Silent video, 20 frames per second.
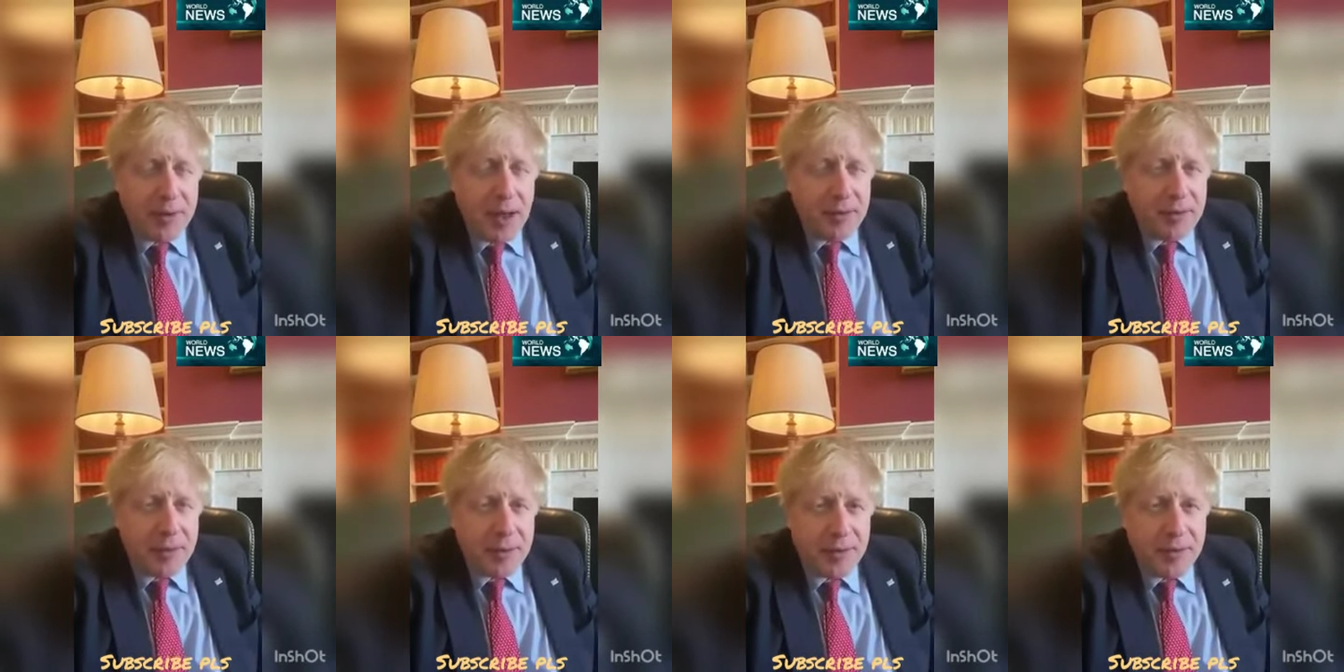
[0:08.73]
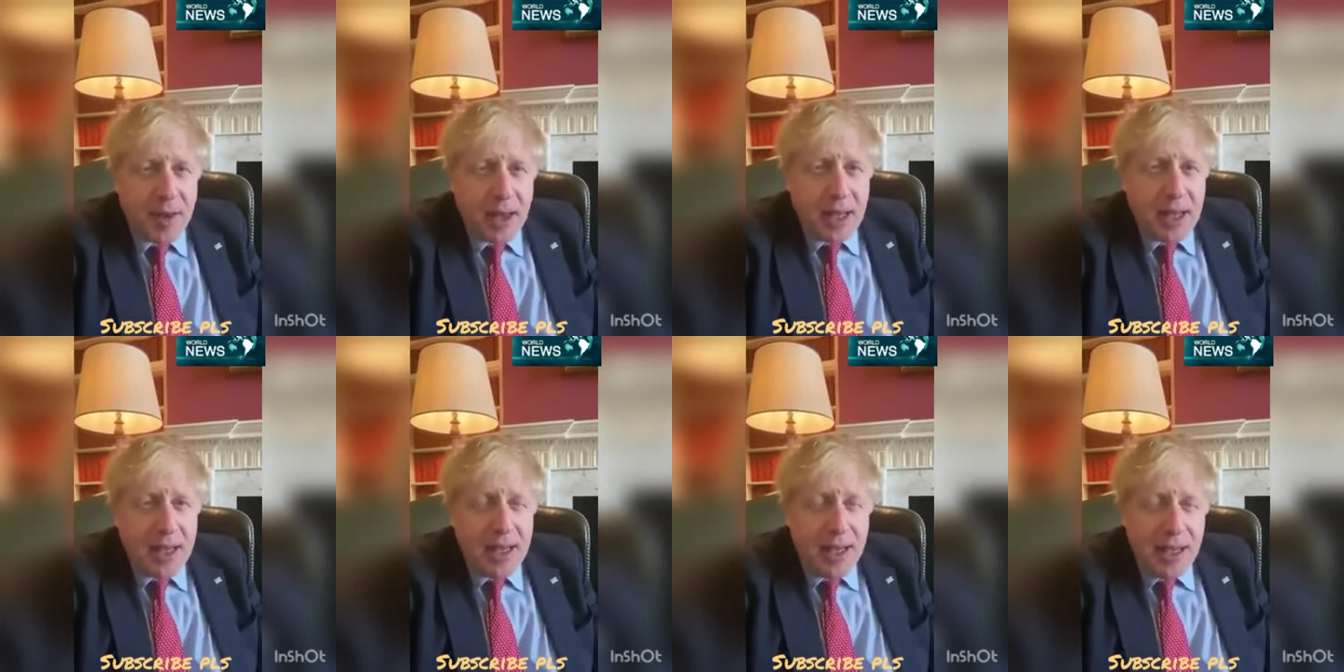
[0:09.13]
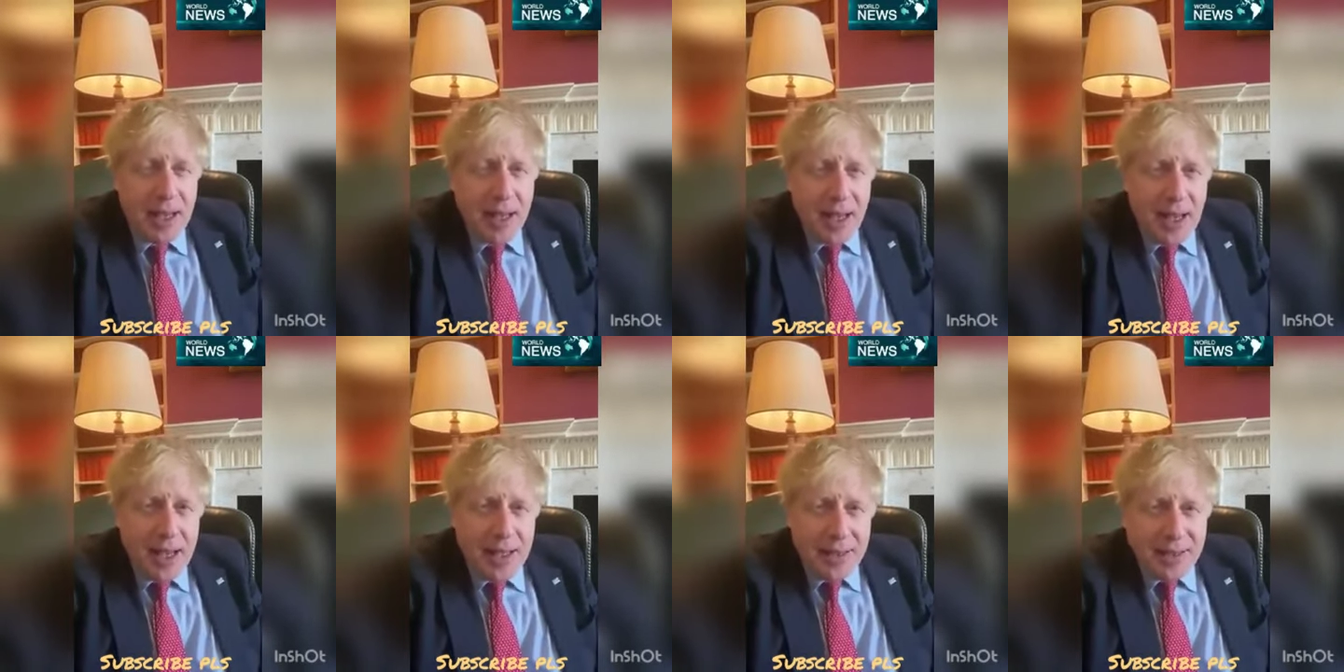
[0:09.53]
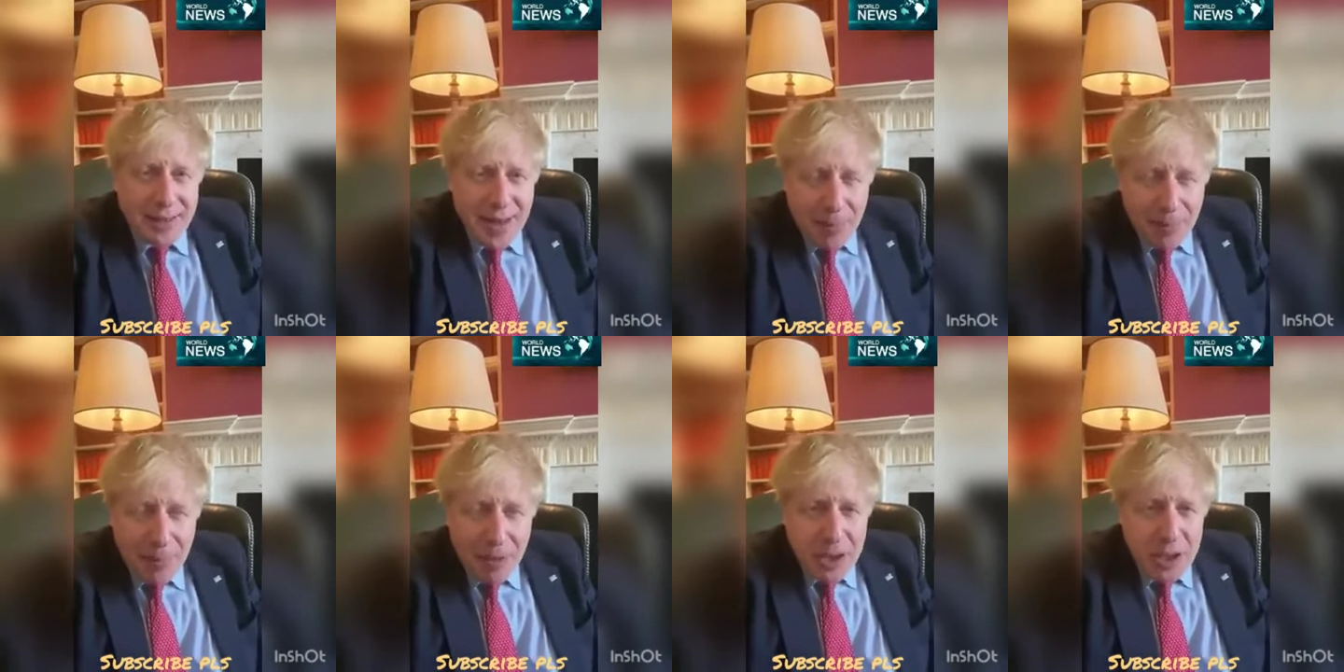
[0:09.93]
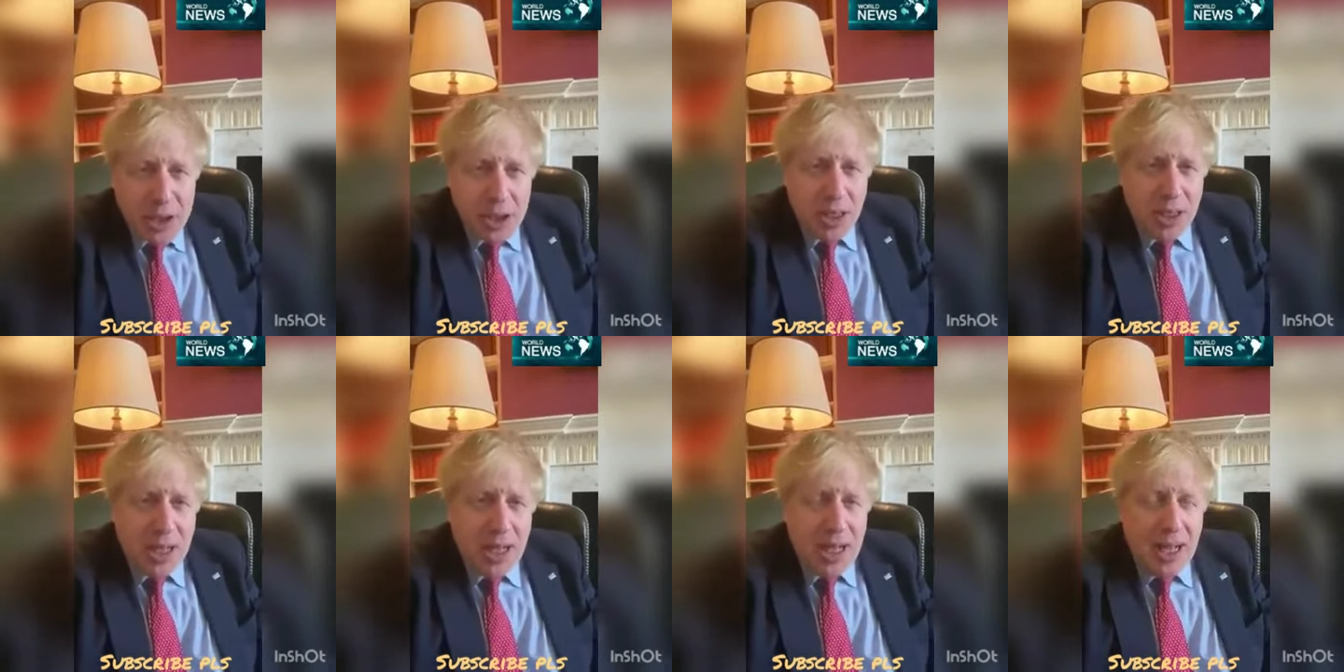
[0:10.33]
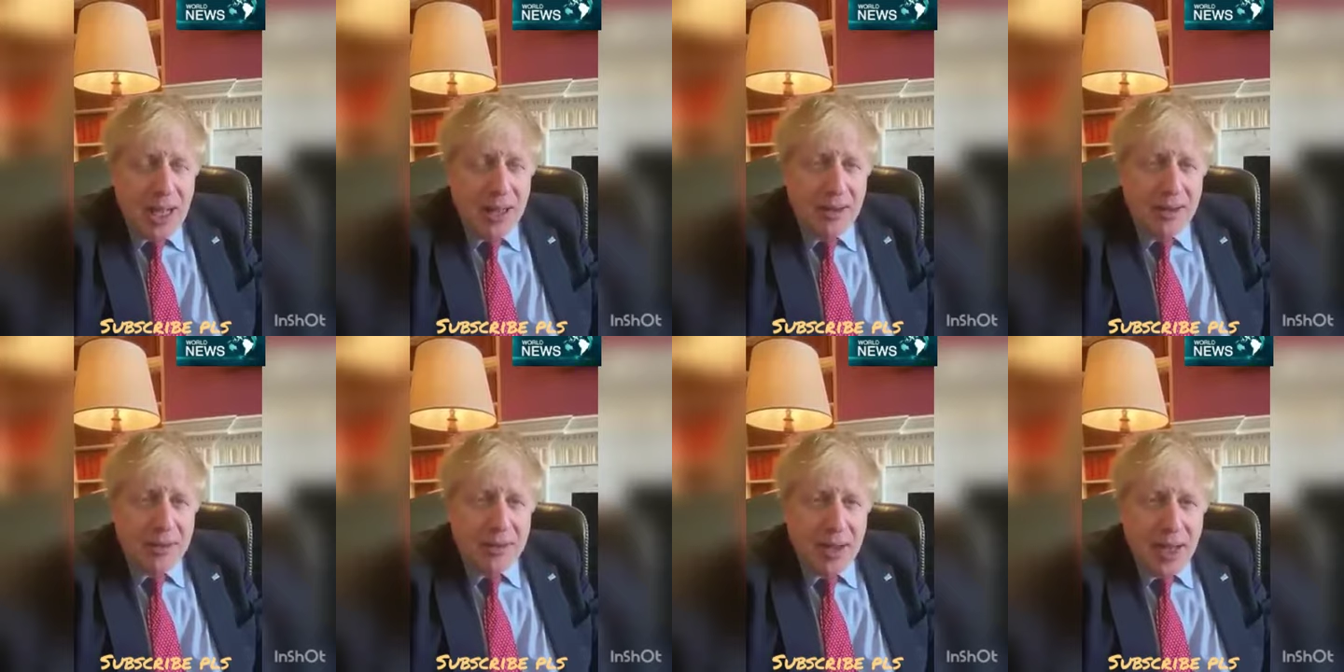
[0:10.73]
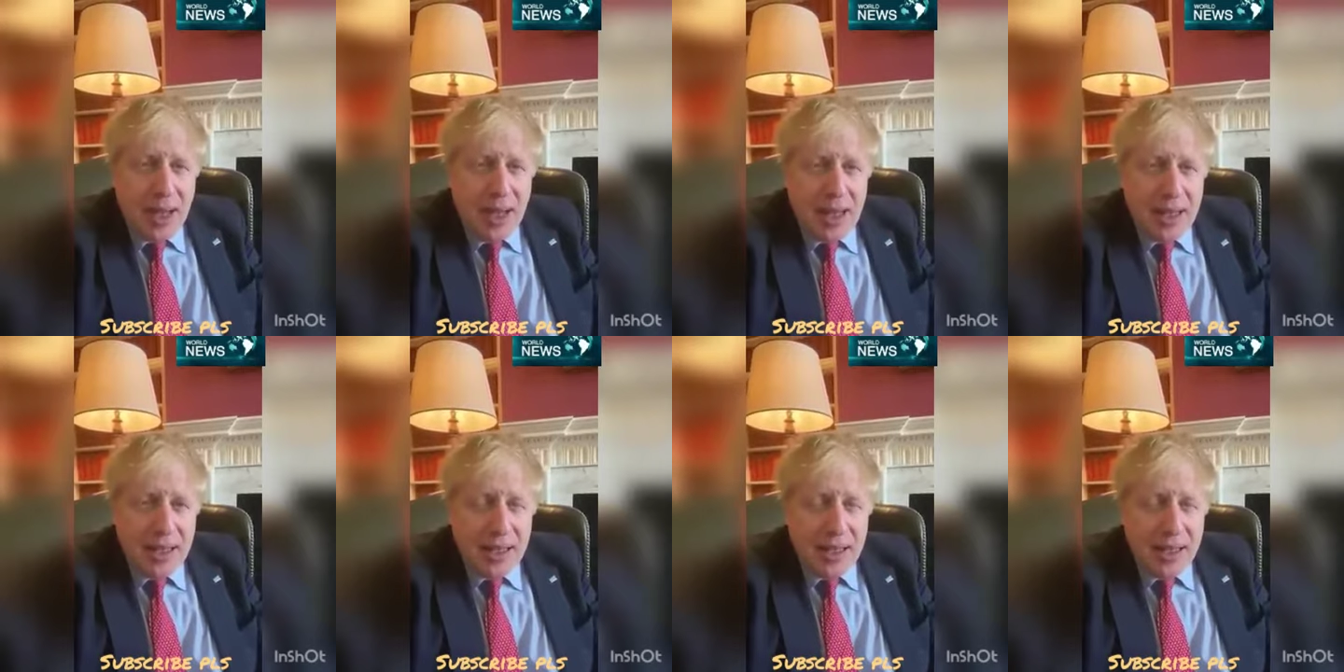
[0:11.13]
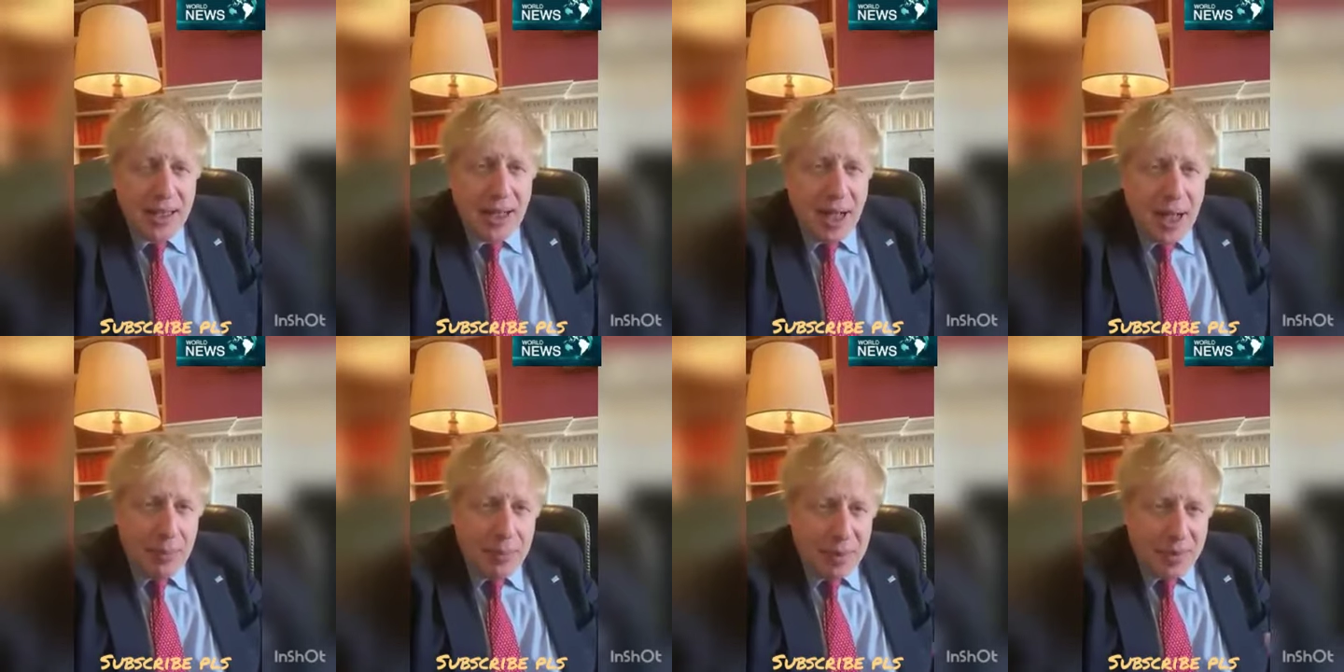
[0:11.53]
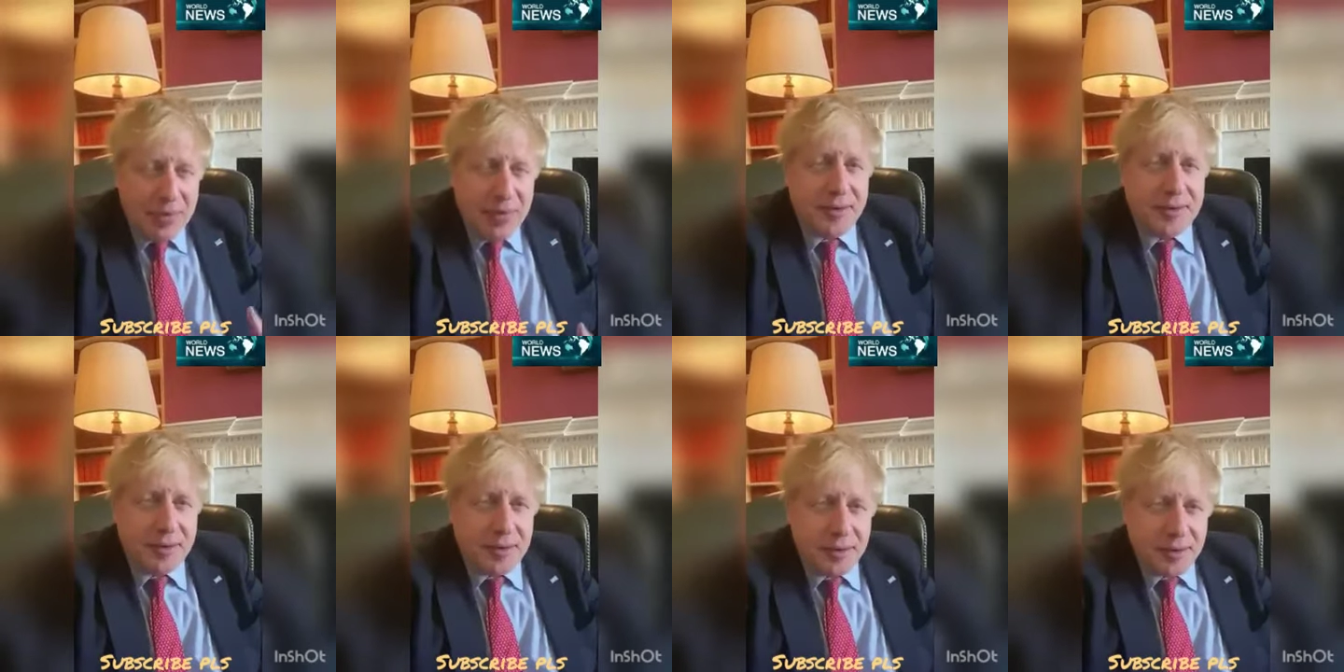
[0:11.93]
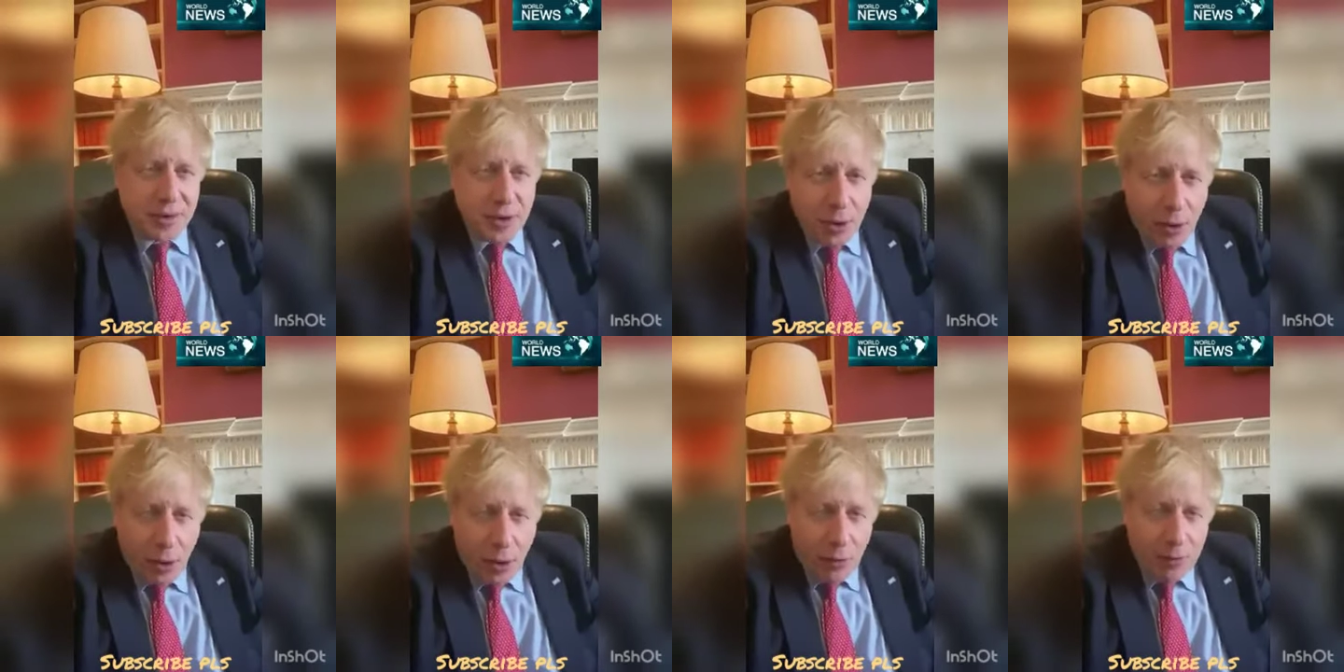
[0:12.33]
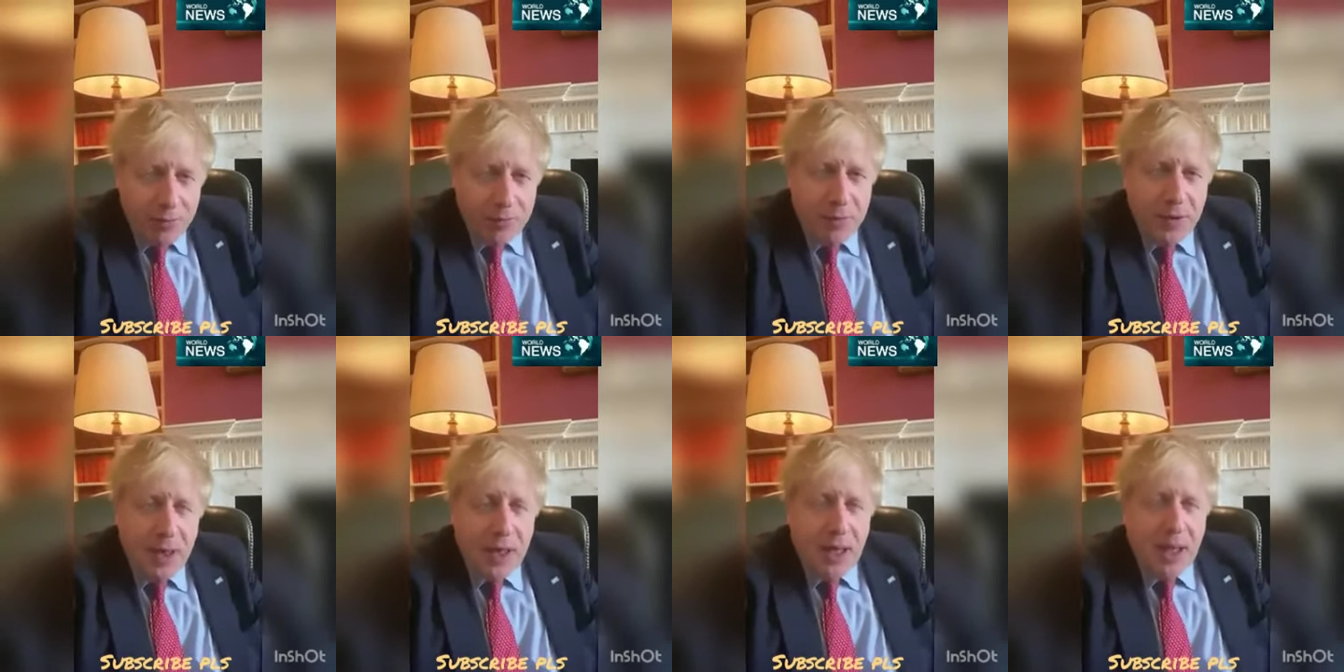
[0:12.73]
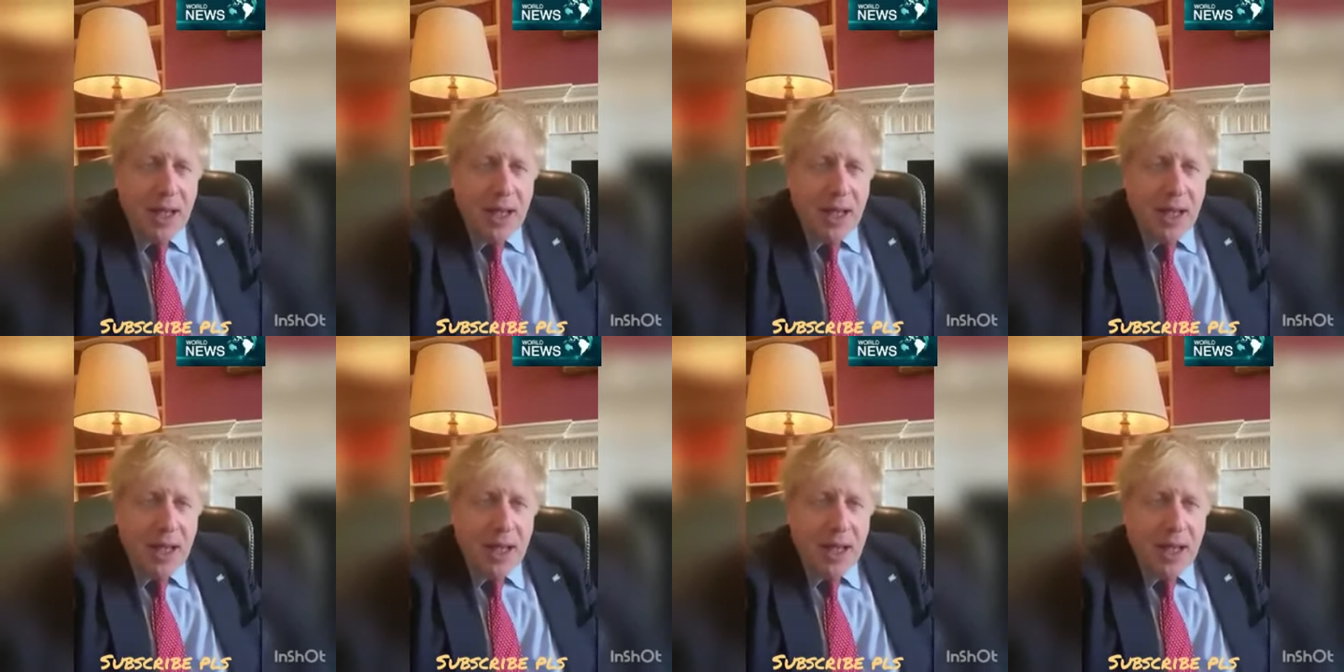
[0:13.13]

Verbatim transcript: That's to say a temperature and a, a persistent cough.